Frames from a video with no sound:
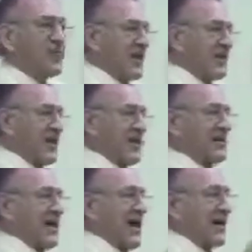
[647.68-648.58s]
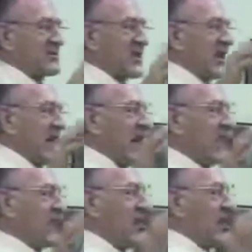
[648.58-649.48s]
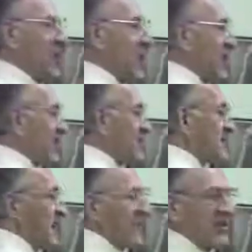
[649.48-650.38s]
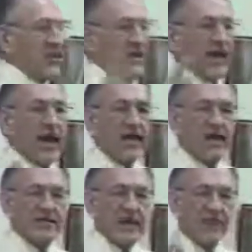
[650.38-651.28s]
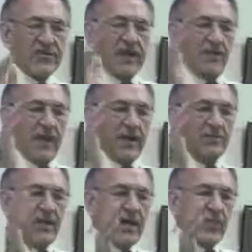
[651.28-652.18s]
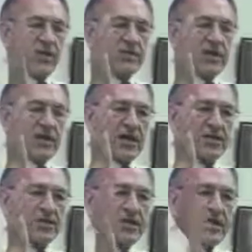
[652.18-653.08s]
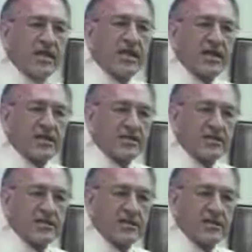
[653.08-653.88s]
but how many times have we hurt ourselves and denied ourselves by being ridiculous legalists?